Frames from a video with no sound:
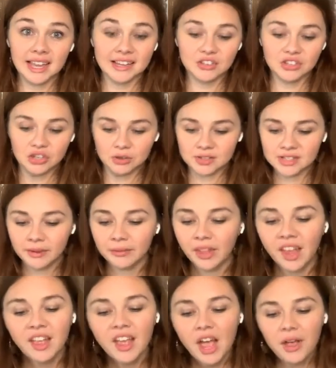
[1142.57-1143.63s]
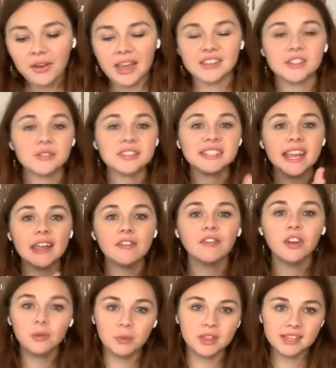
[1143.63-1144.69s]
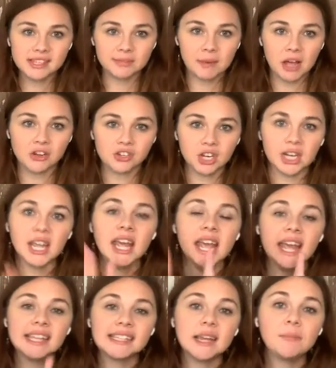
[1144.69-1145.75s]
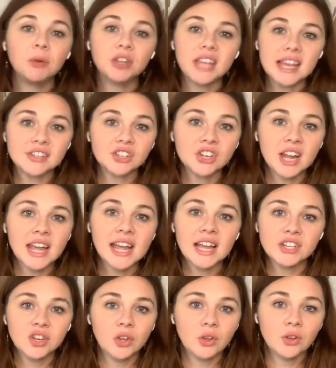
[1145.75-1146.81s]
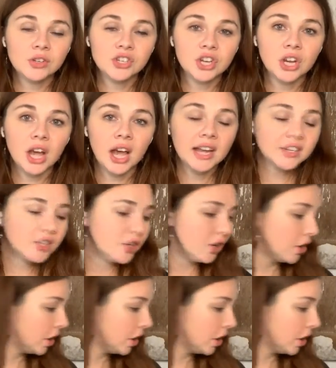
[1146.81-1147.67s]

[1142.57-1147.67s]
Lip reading: likes shoes. Okay, so stay firm with this boundary. Example, yesterday I told you I